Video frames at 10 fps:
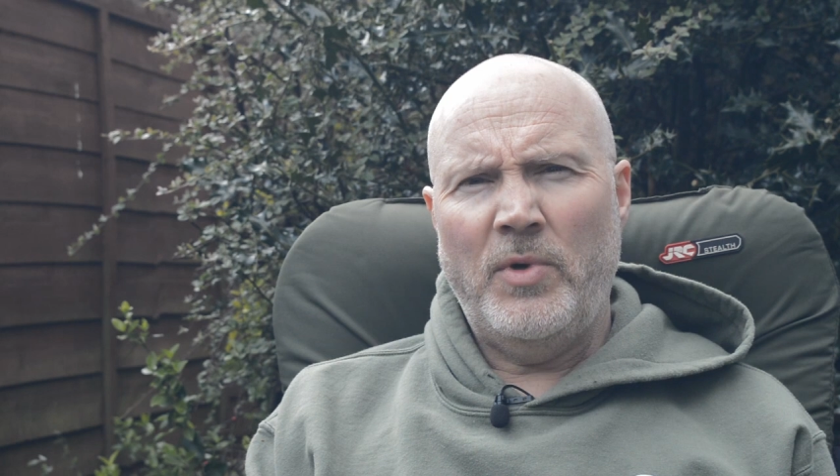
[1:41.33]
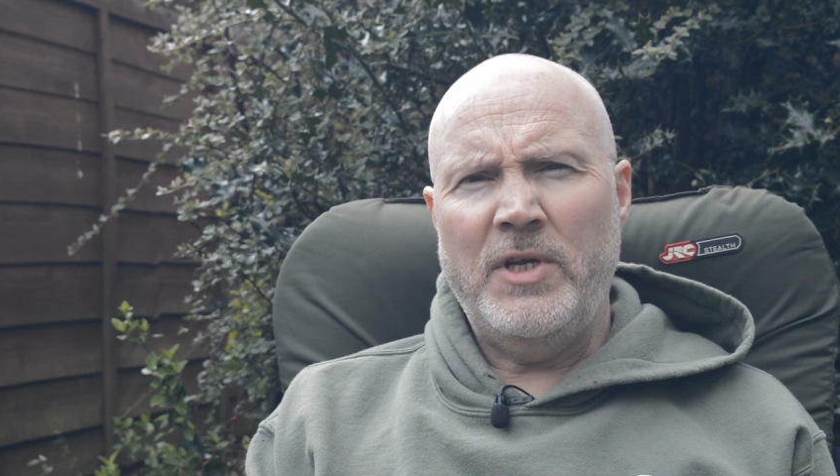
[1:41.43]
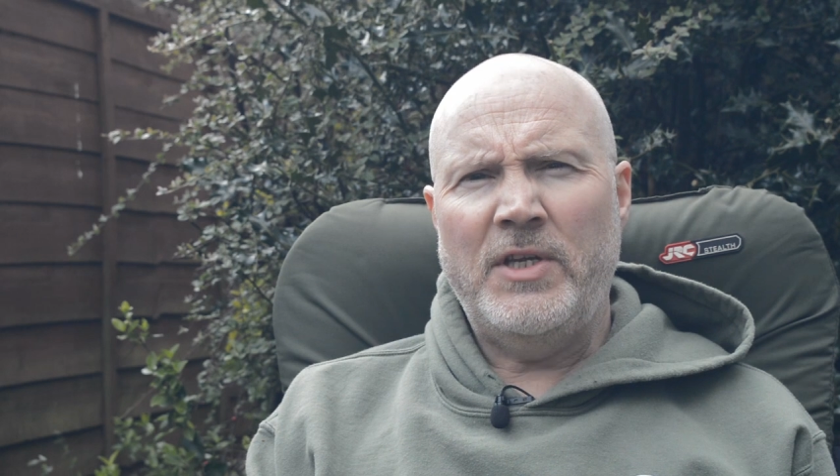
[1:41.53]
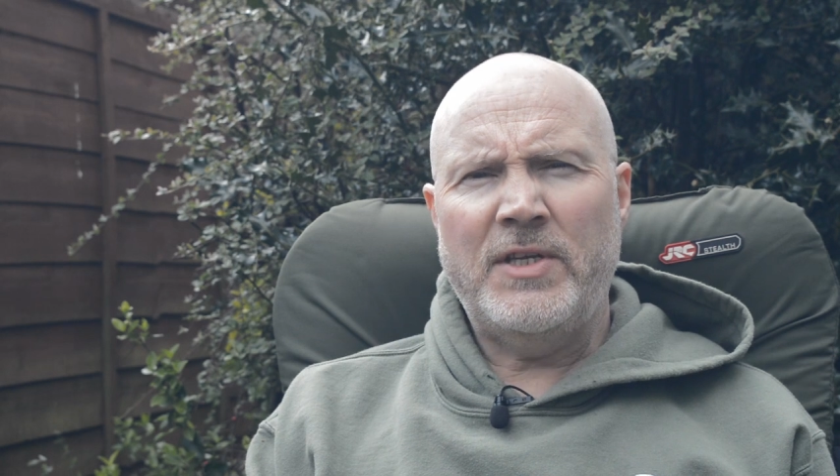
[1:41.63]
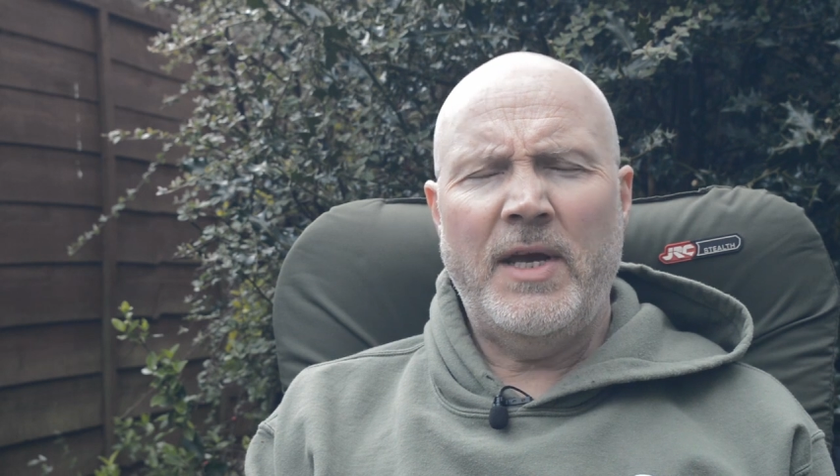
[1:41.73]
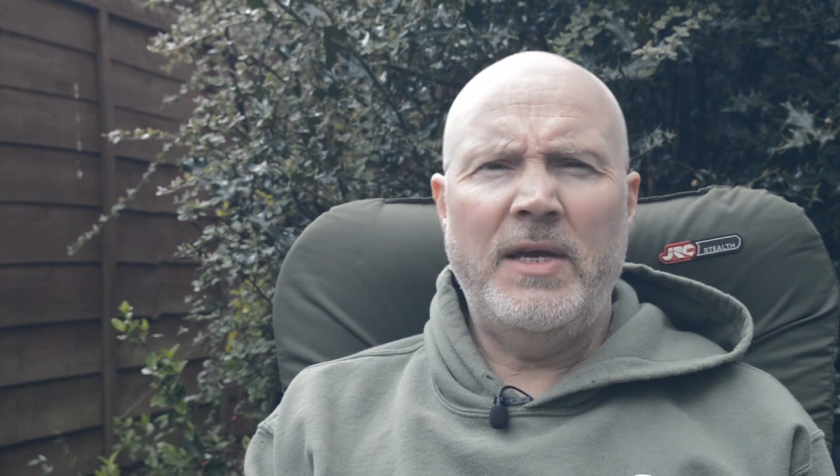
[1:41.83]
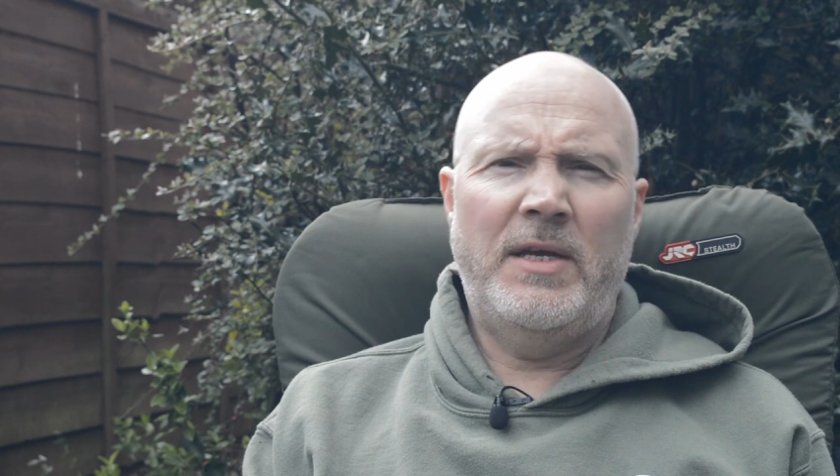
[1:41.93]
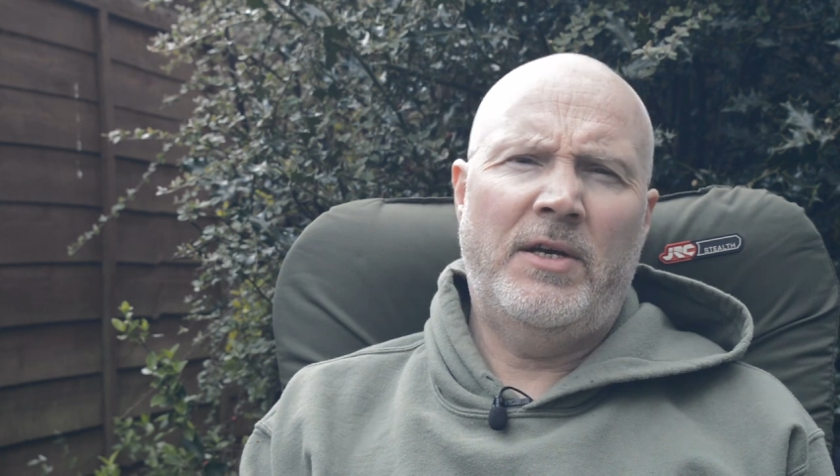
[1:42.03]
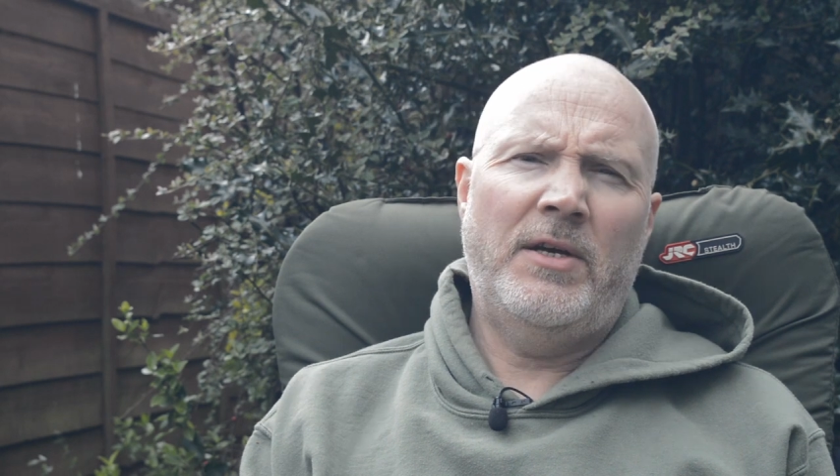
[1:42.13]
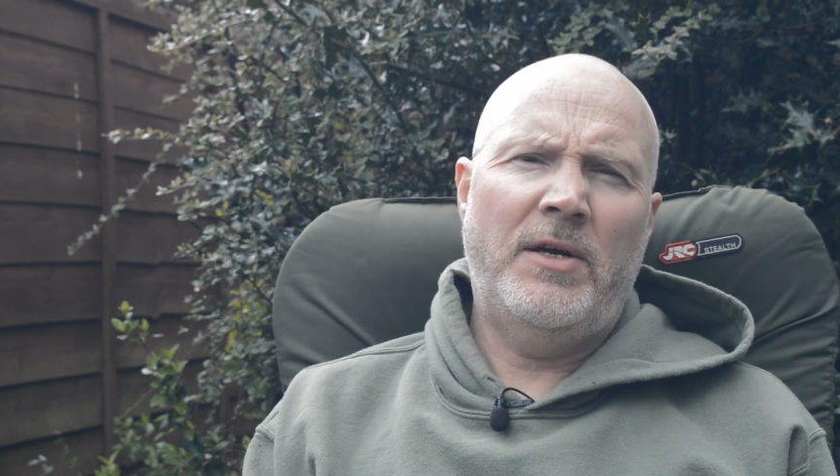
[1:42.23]
When you
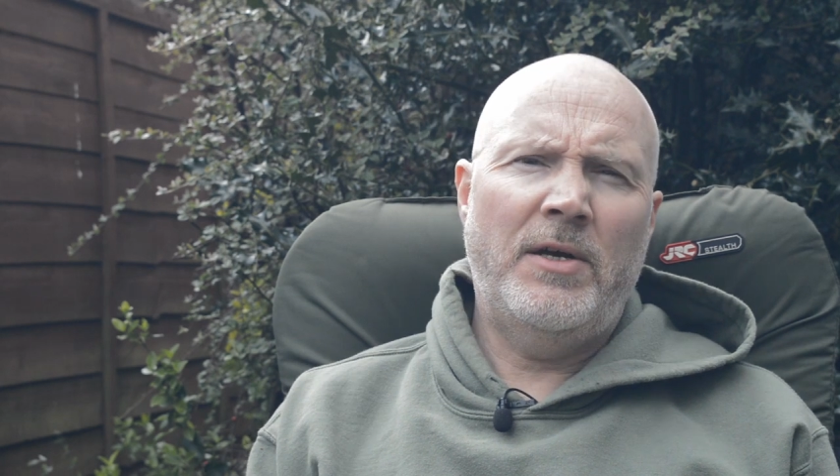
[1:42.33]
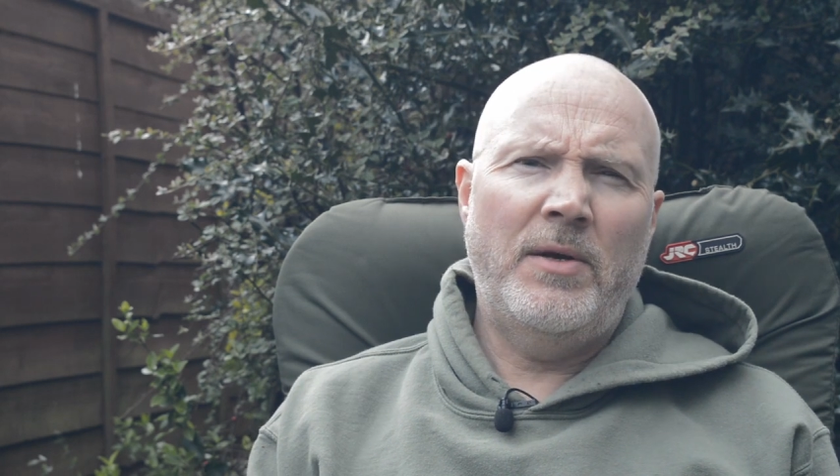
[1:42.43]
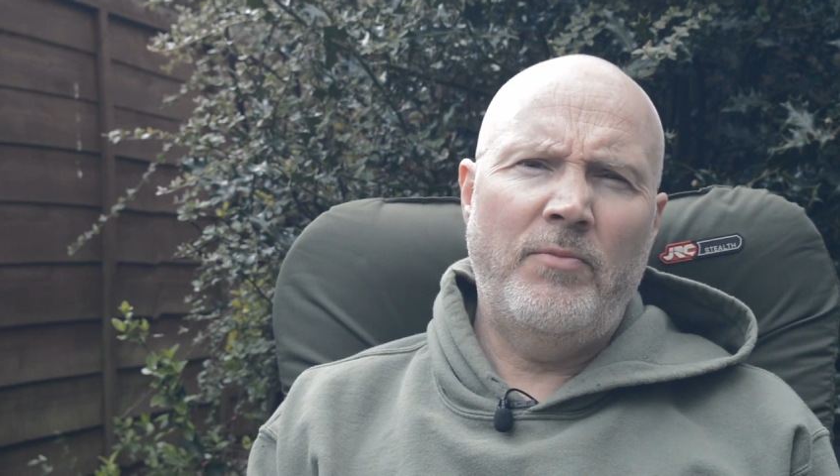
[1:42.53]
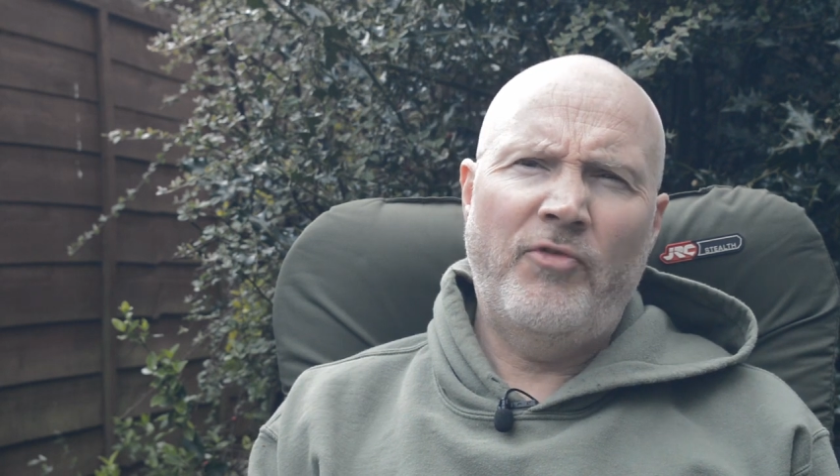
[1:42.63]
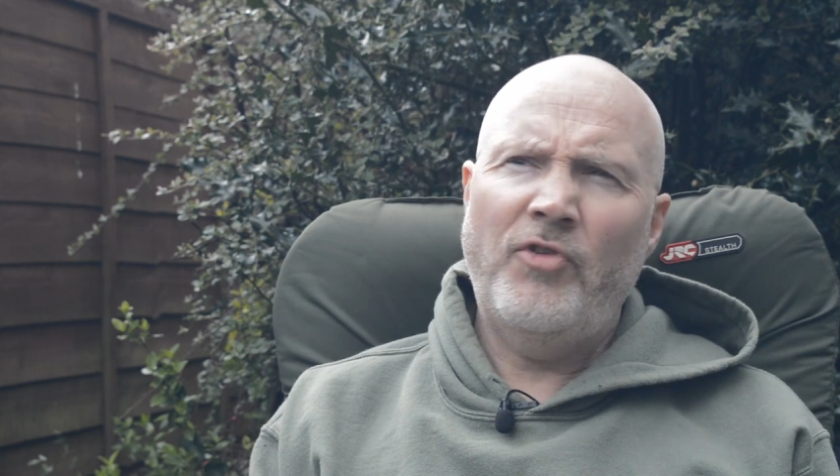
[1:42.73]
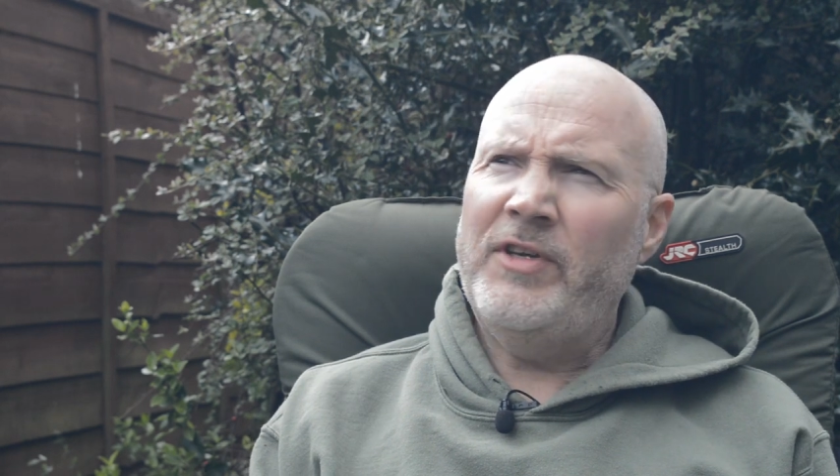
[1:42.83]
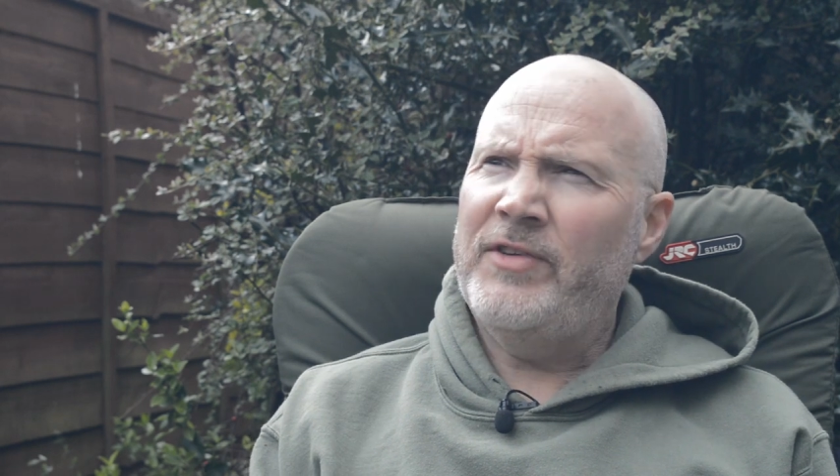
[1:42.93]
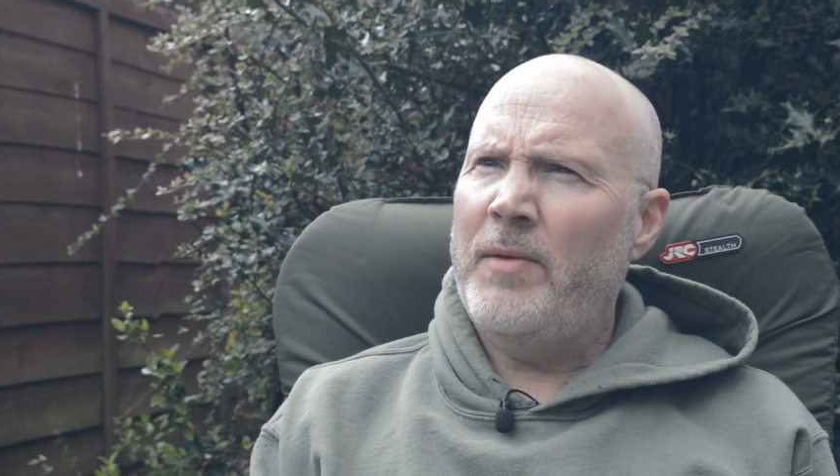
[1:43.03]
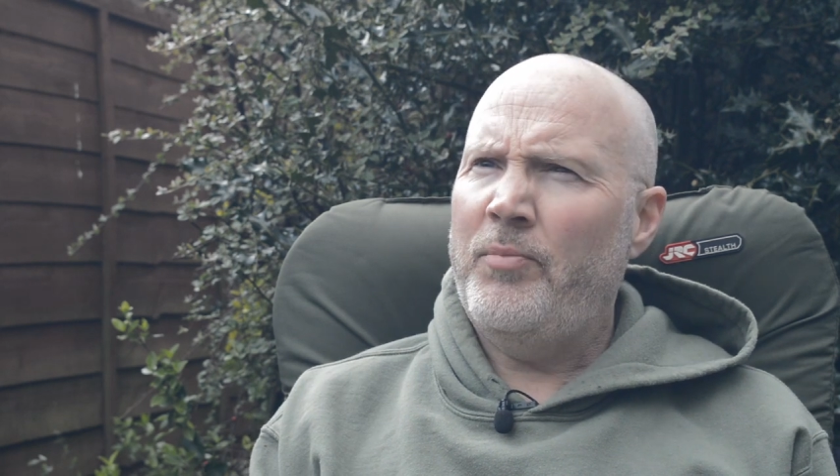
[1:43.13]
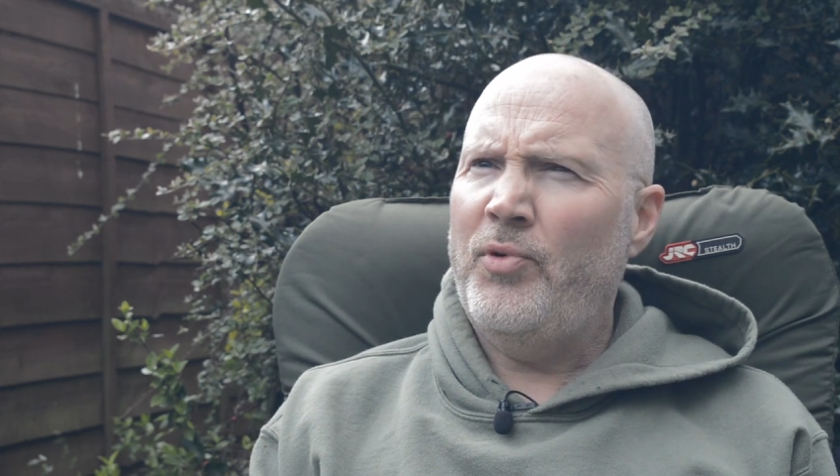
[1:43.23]
take, for
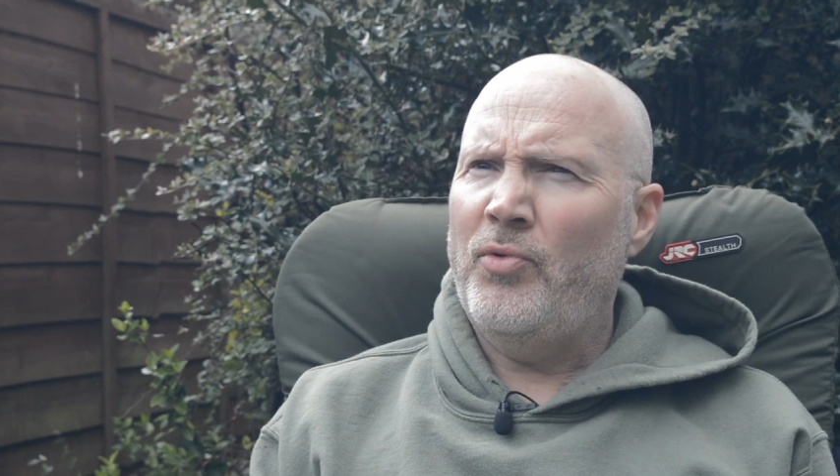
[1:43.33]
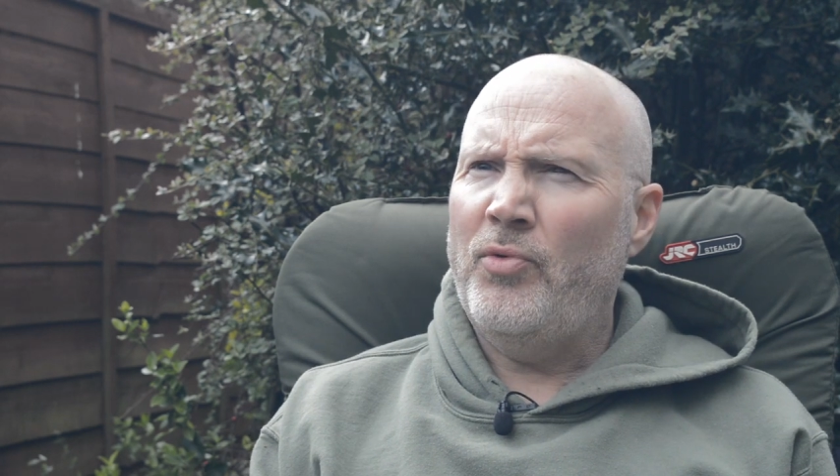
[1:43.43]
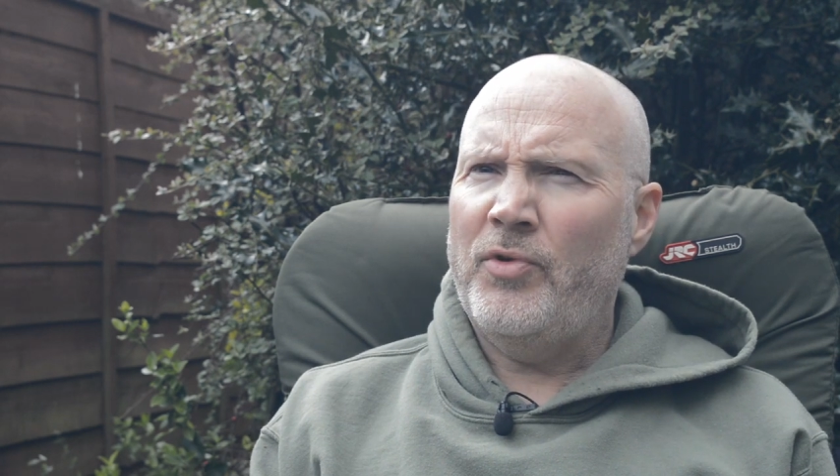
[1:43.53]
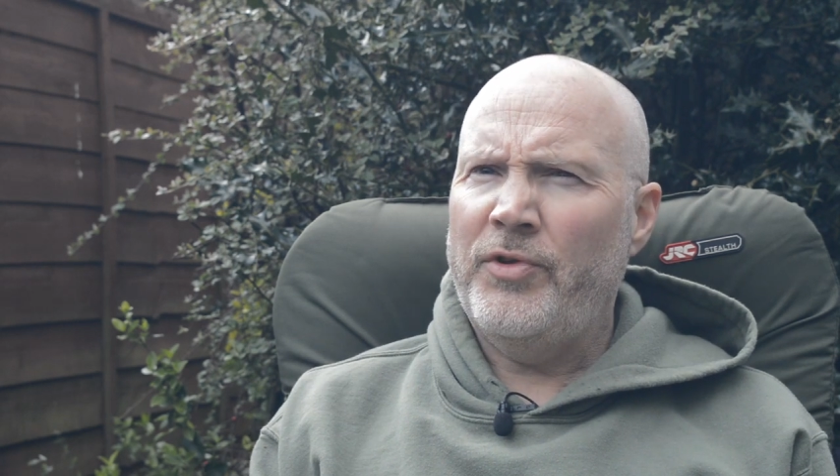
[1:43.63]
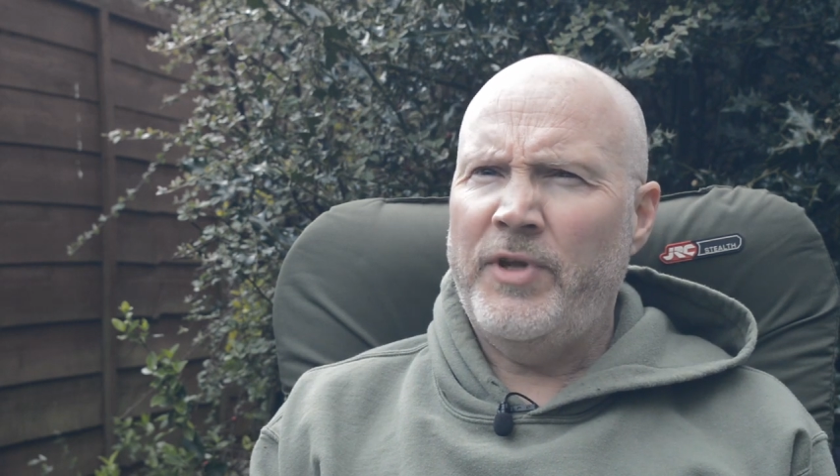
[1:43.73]
example,